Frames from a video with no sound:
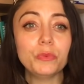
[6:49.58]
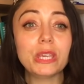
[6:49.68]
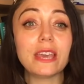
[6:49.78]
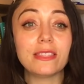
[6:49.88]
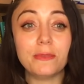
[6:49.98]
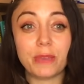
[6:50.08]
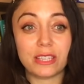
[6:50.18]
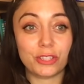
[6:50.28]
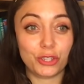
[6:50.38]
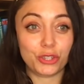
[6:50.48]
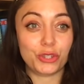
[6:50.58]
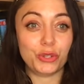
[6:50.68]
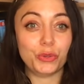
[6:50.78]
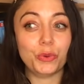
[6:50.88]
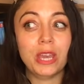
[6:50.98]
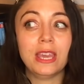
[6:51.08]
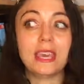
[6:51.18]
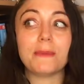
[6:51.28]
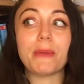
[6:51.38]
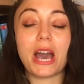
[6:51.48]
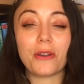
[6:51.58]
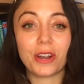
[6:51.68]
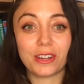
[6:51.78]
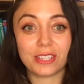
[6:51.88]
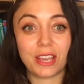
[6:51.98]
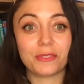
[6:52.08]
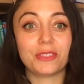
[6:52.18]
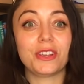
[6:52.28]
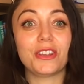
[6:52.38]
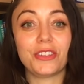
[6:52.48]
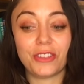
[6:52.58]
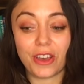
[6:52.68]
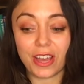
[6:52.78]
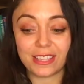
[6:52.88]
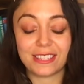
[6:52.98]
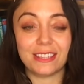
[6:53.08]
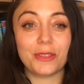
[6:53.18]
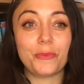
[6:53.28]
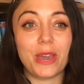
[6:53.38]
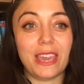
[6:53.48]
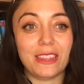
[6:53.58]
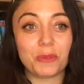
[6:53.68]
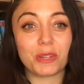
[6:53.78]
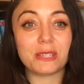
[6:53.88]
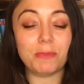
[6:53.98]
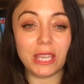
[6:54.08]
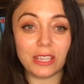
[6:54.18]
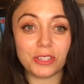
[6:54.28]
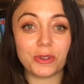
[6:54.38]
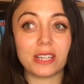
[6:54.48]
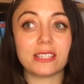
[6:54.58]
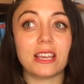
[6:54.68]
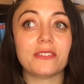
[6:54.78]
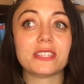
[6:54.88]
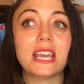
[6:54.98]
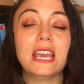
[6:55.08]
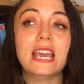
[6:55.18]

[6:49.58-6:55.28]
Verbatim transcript: we get the message to empower ourselves with our thoughts and the way that we're speaking to ourselves.